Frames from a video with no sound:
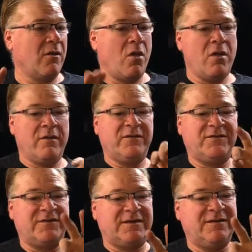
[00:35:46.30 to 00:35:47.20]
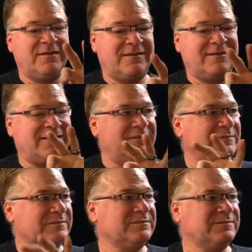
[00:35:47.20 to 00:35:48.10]
I would I would just say
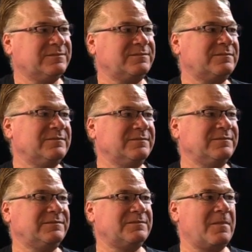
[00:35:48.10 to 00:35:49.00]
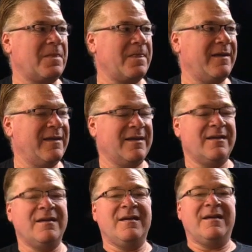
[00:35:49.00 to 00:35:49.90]
fucking start bypassing that shit.
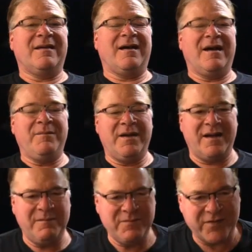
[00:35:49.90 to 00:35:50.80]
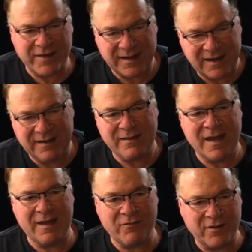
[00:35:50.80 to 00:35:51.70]
I'm I'm thinking
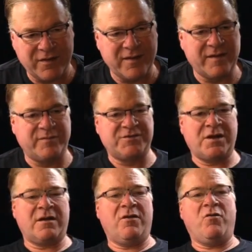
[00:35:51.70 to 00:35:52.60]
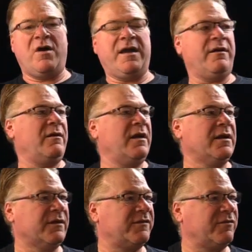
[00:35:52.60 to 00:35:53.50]
that with a chunk of wire
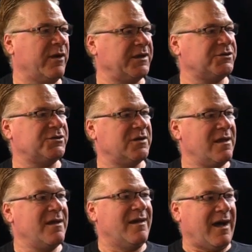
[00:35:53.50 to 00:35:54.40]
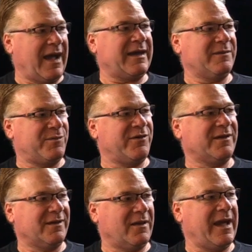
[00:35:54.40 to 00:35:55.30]
and a switch, I can
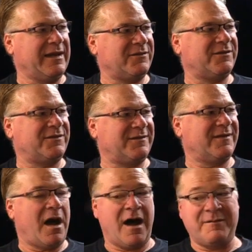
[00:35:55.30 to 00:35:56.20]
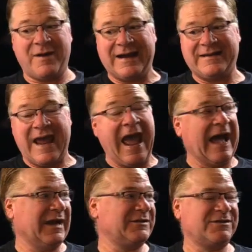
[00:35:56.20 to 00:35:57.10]
put That's lights on my
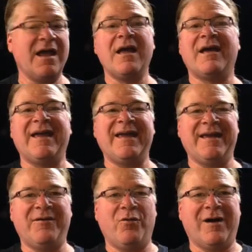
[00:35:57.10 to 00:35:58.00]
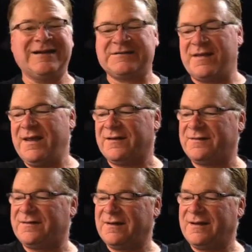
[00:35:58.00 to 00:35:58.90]
dash. Hey, watch
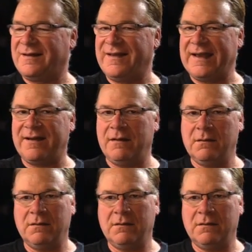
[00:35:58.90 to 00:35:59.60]
this. That's what I'm Click. saying.